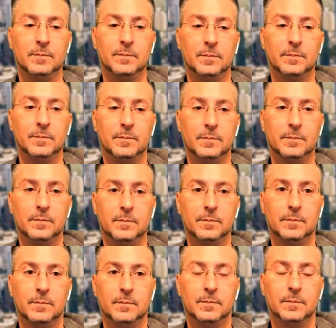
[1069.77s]

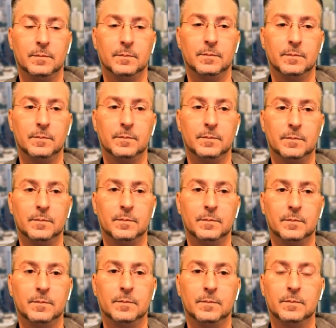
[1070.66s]

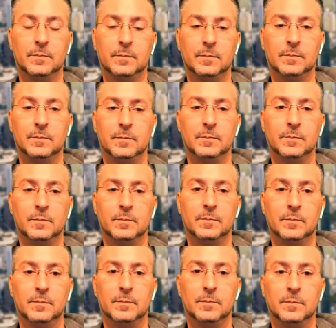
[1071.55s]

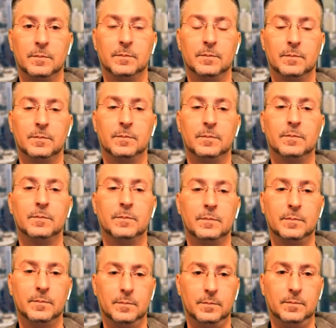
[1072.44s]

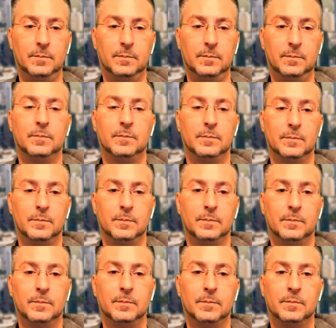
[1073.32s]

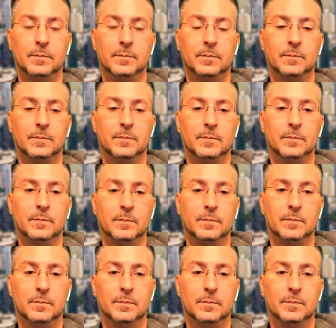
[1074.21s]
(not speaking)